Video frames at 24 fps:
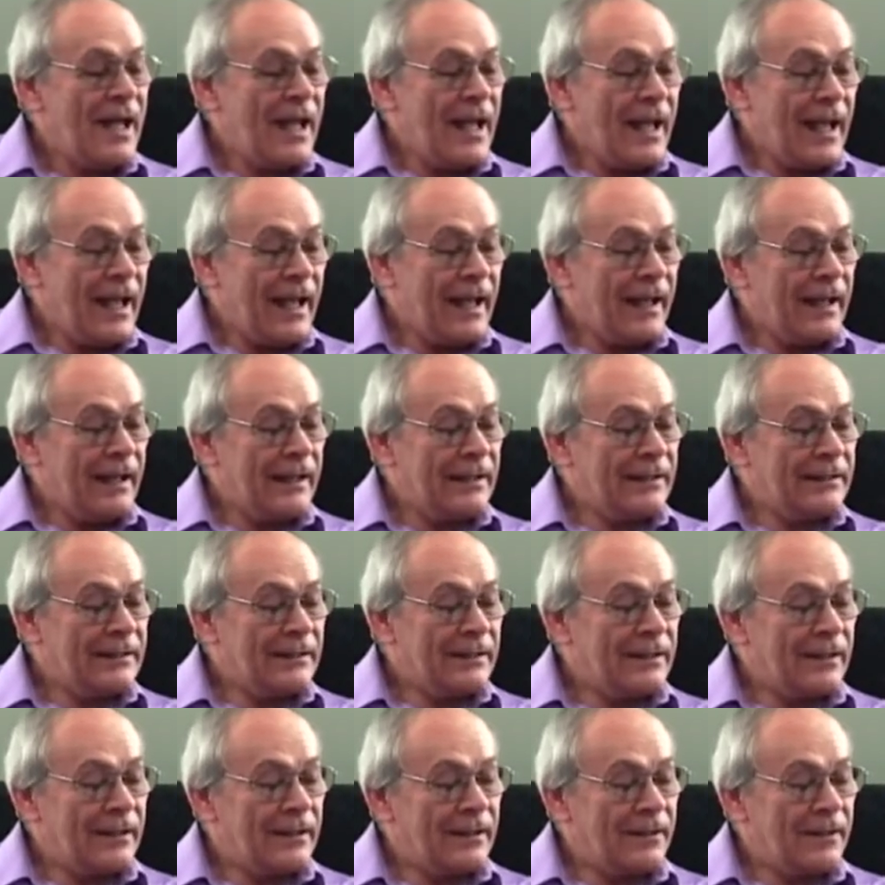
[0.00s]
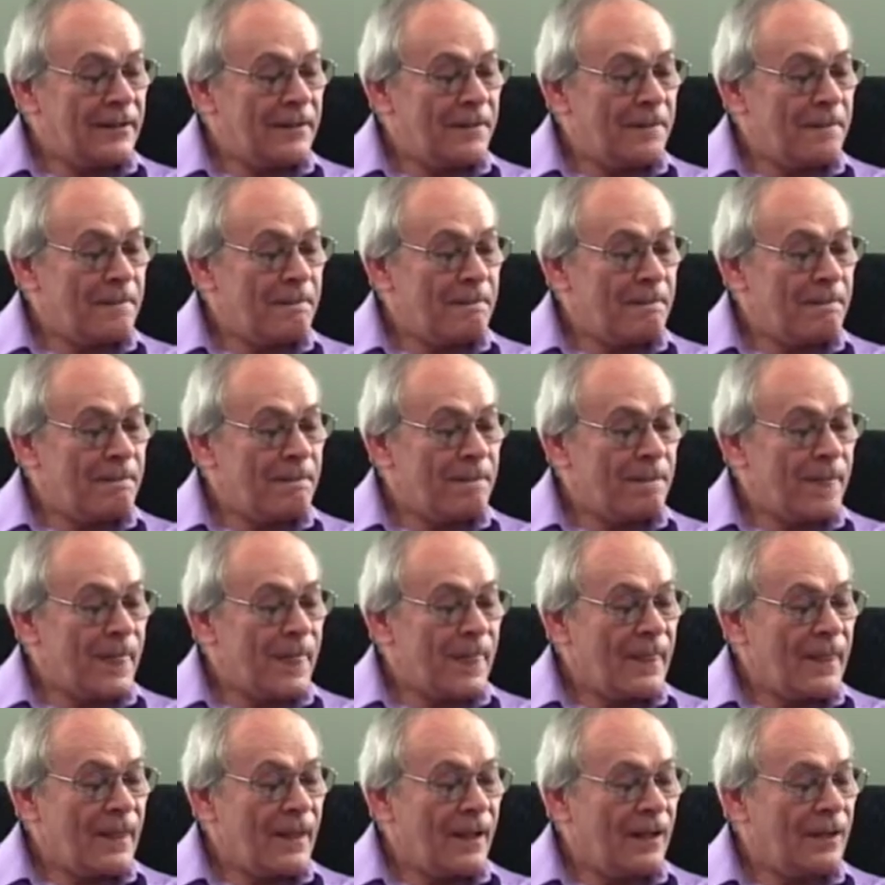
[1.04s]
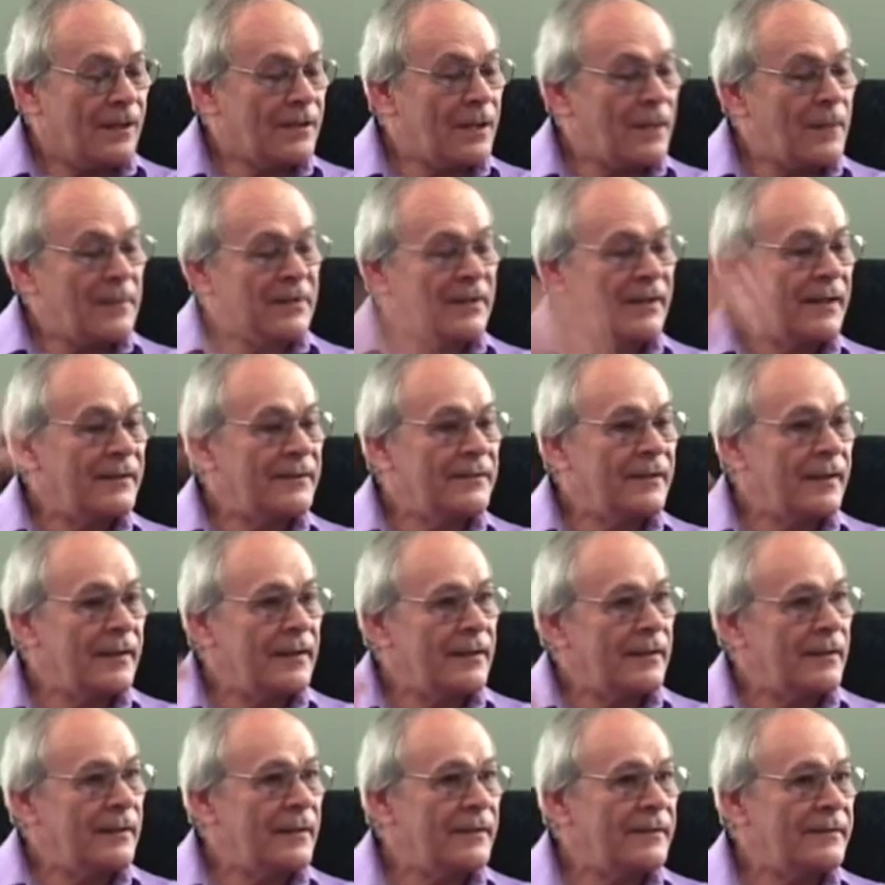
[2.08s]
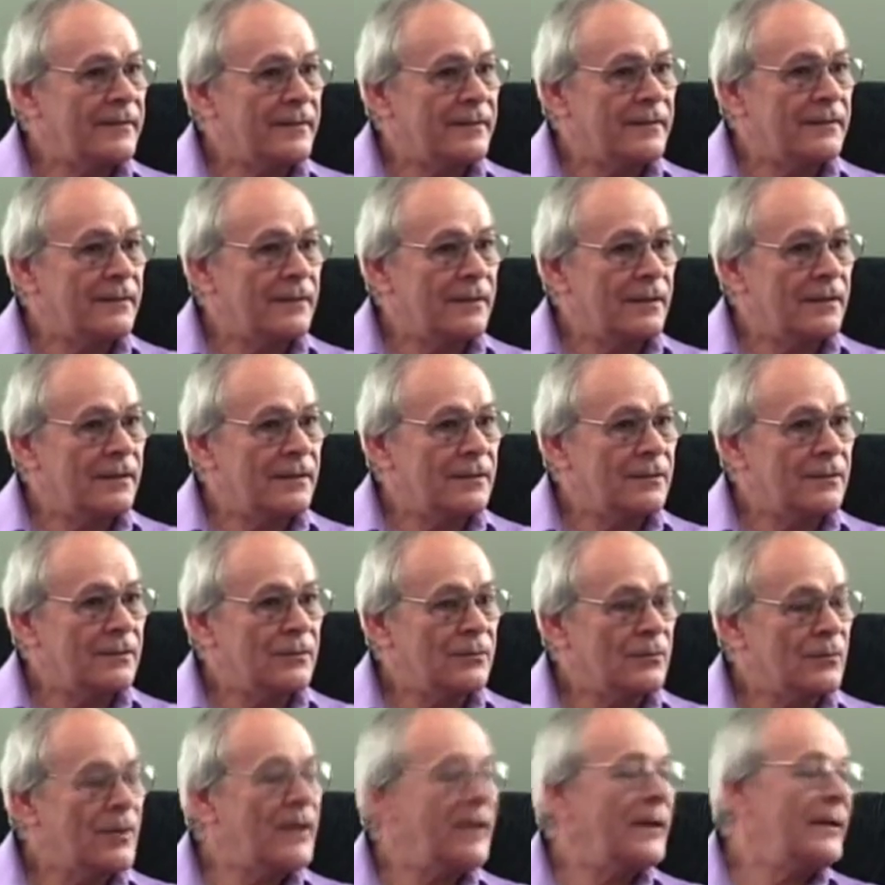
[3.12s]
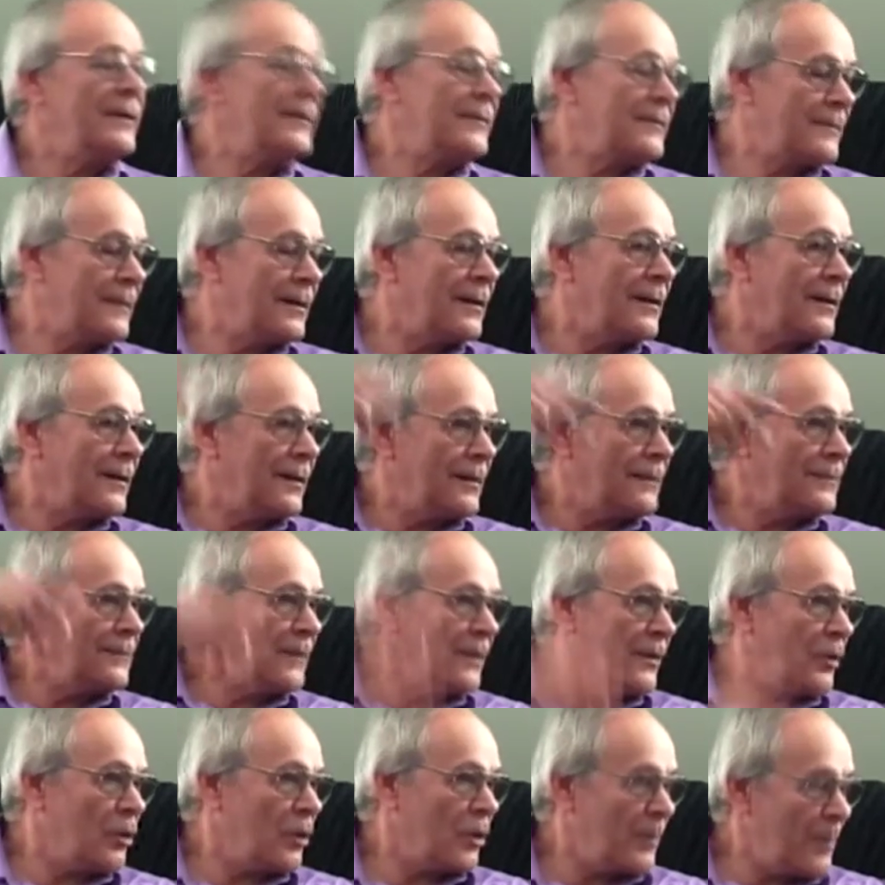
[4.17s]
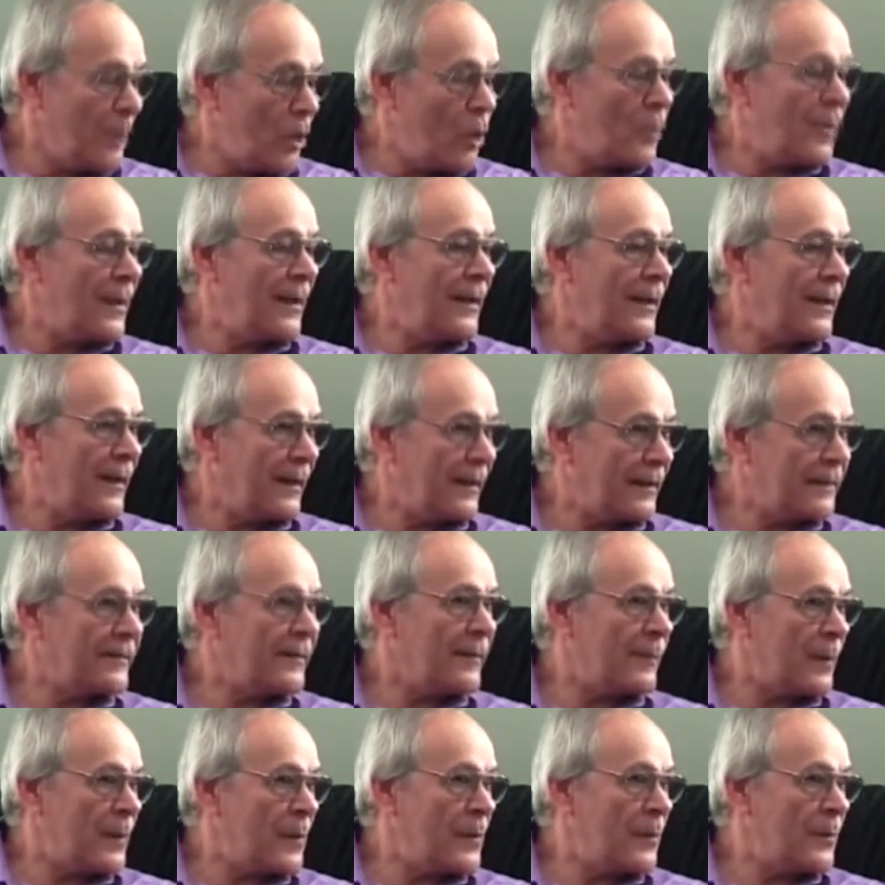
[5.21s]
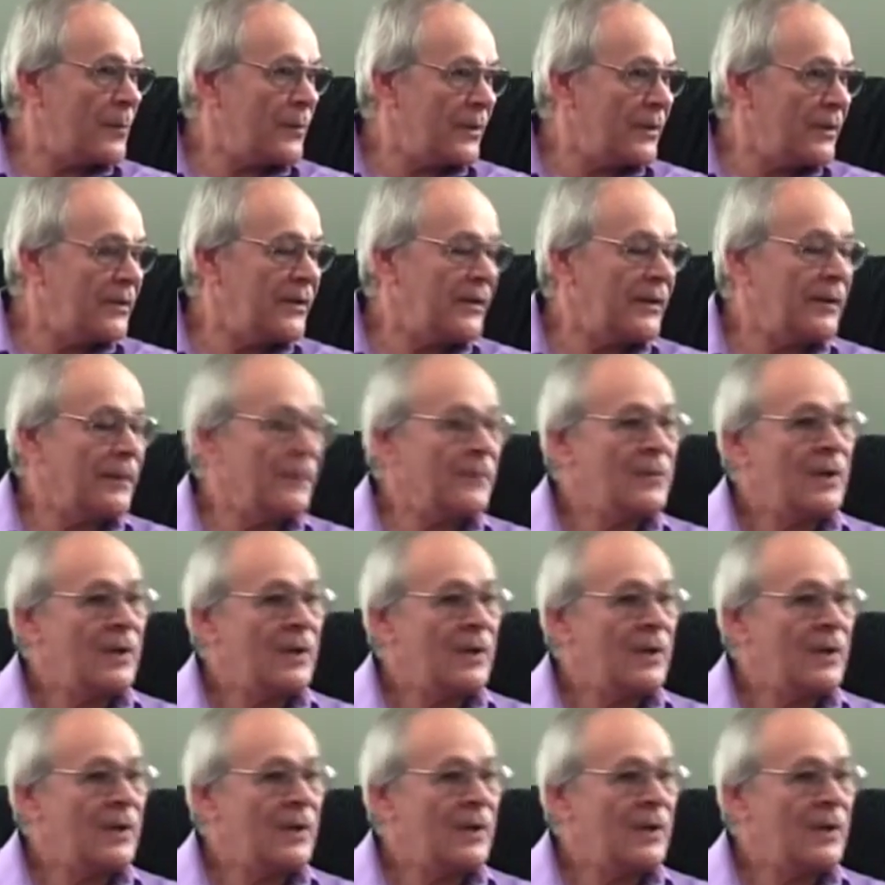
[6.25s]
And a couple days later, he said, Ray, you're going to be home. I got something I want to bring to you.